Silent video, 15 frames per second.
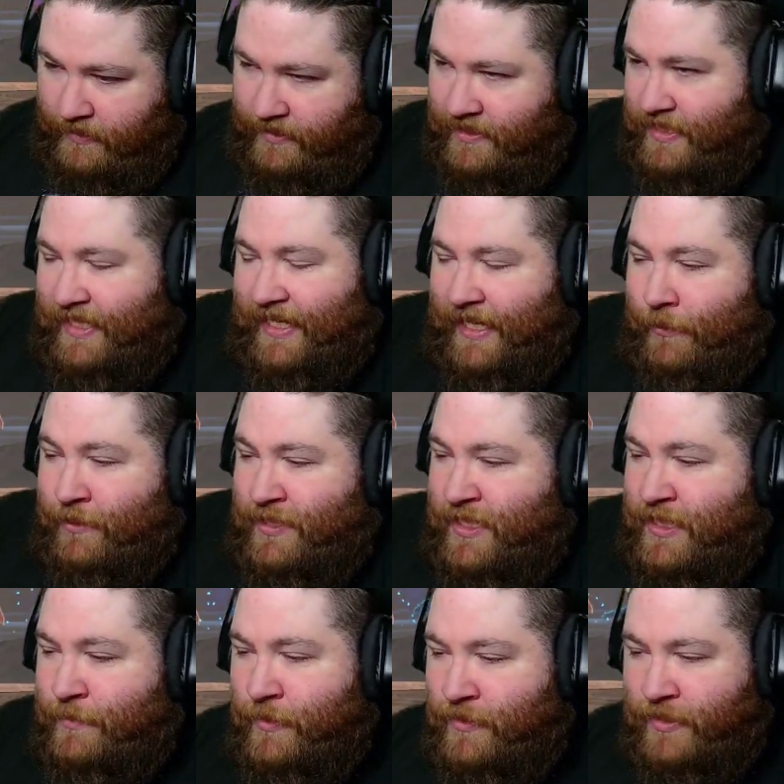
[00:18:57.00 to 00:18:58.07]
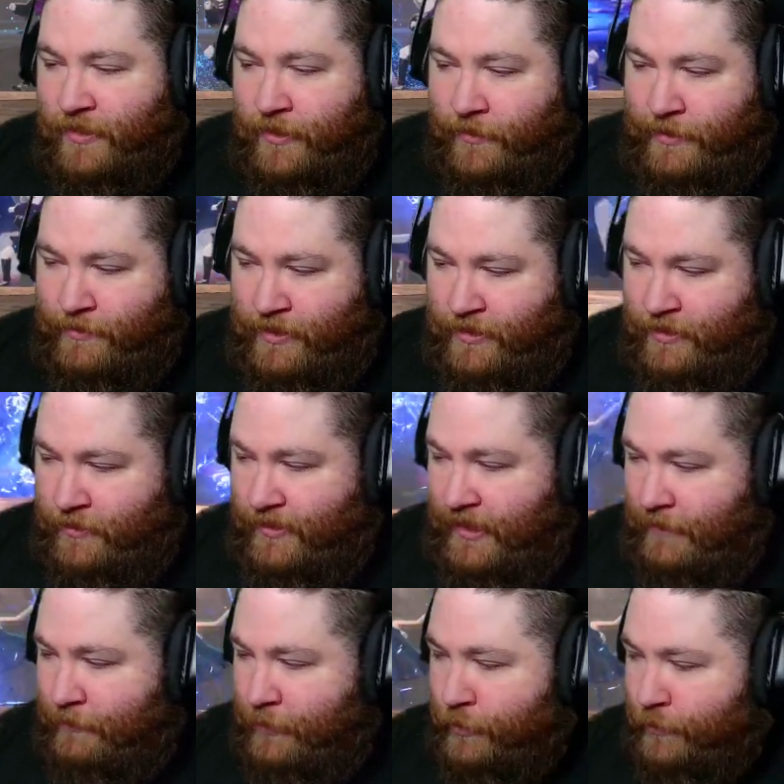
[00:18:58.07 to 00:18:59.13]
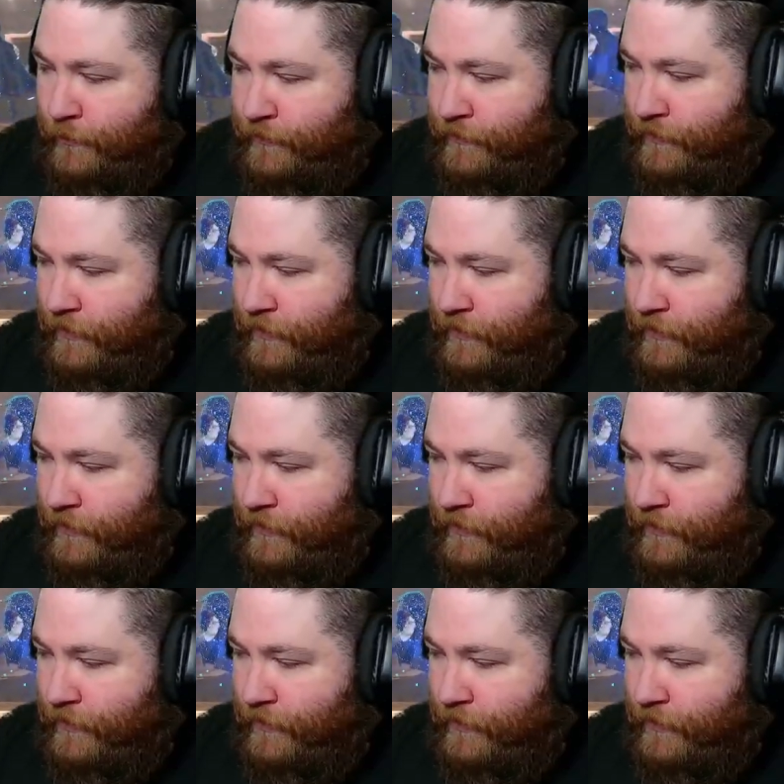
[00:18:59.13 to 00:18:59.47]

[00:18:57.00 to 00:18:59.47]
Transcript: See, how was I supposed to know he was going to do that move?